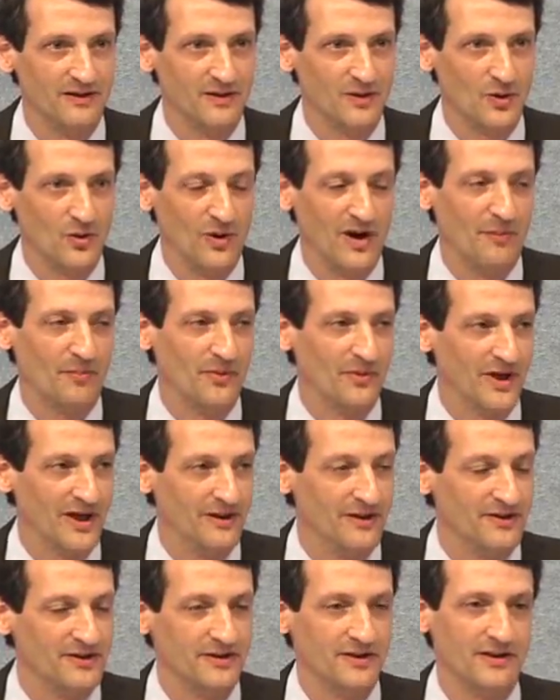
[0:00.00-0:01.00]

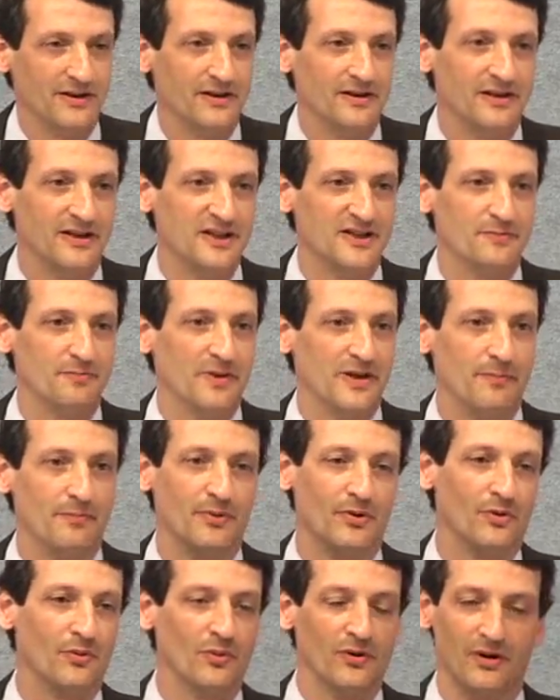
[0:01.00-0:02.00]
cooperators. And these
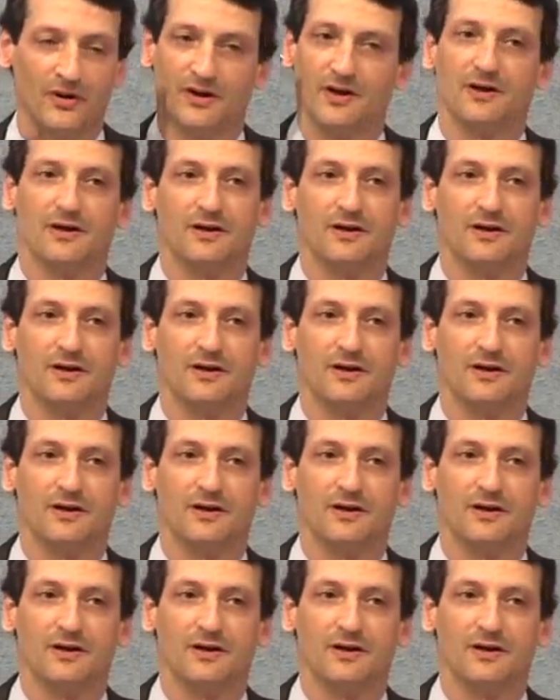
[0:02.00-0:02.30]
people were